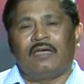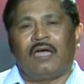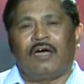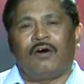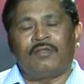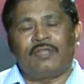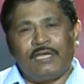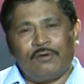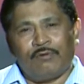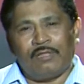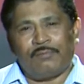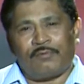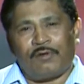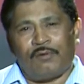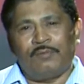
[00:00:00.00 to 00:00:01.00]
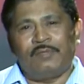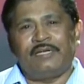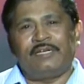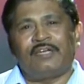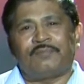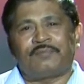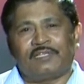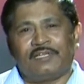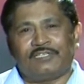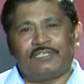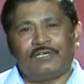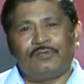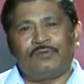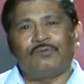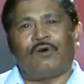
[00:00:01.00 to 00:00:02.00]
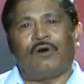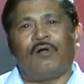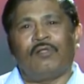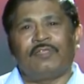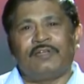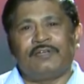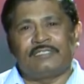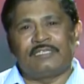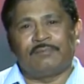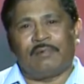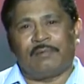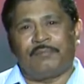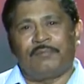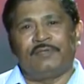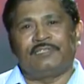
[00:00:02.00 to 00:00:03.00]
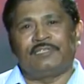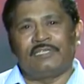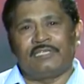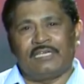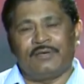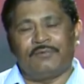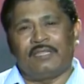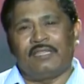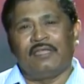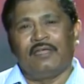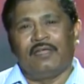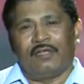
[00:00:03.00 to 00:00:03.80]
or equal probability of selection to all the units in the population is given,